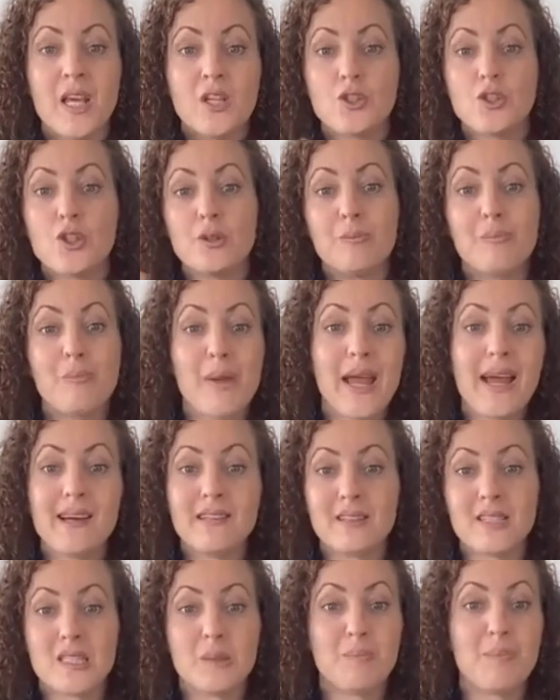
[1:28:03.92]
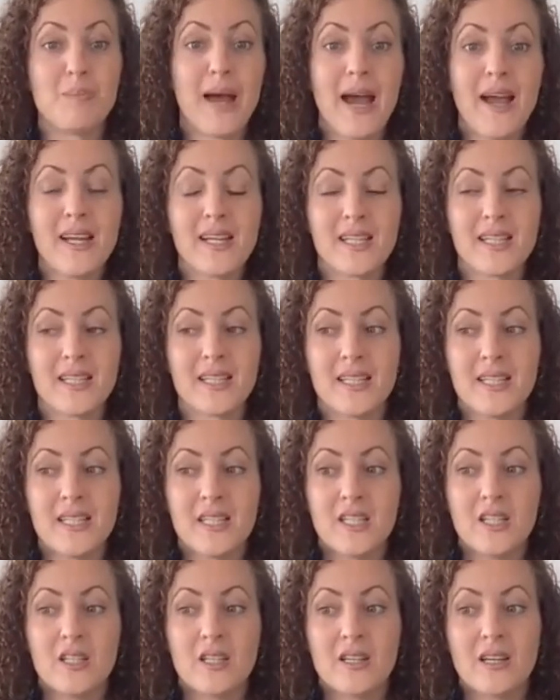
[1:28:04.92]
to bounce back
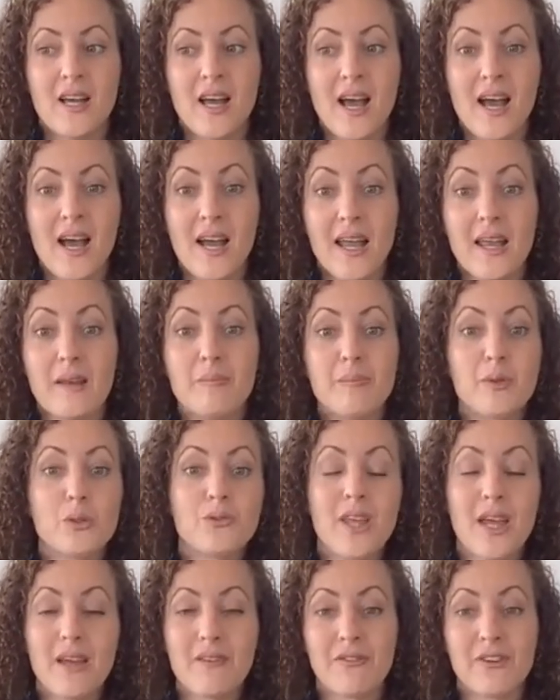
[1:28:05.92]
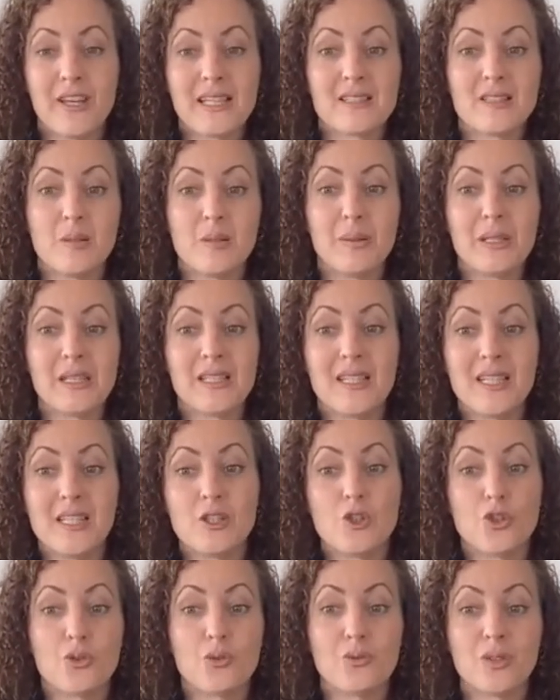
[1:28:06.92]
and build that flexibility
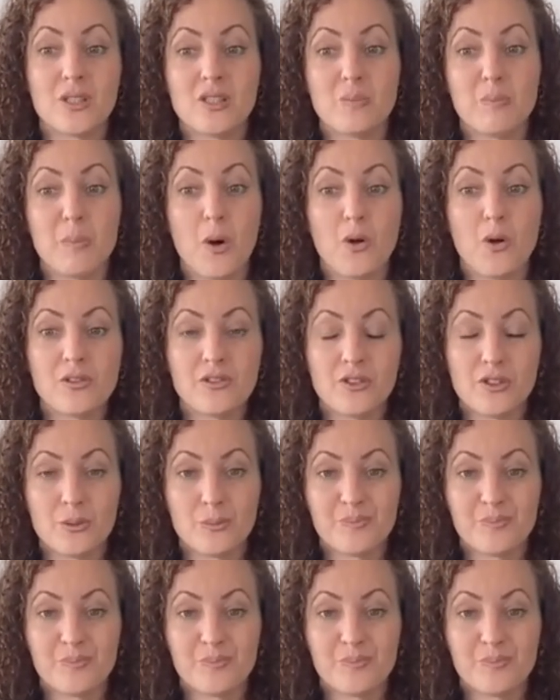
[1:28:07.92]
to respond.